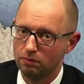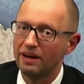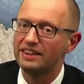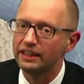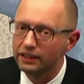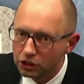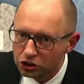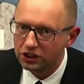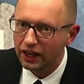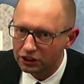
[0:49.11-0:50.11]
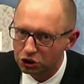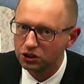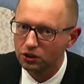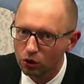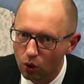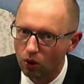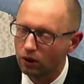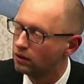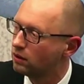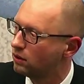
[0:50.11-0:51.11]
by the international
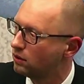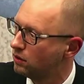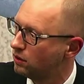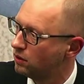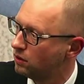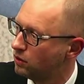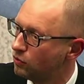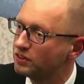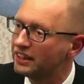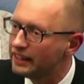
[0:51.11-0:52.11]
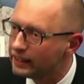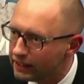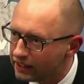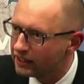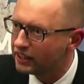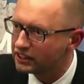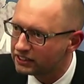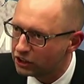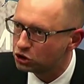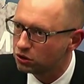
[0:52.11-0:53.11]
law for the illegal
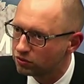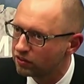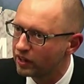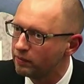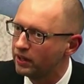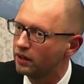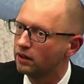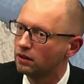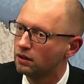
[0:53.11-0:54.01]
annexation of Crimea.